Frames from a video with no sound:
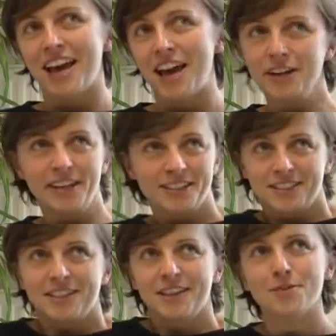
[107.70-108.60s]
And I guess
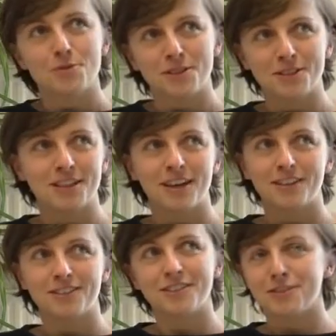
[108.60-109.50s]
then I will
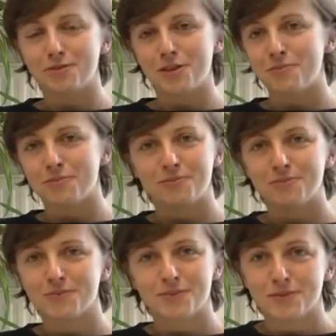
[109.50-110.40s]
start
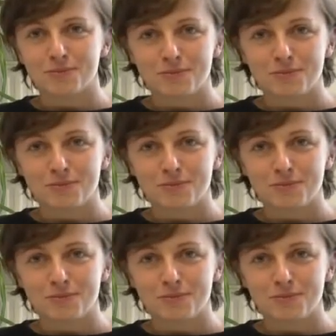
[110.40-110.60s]
from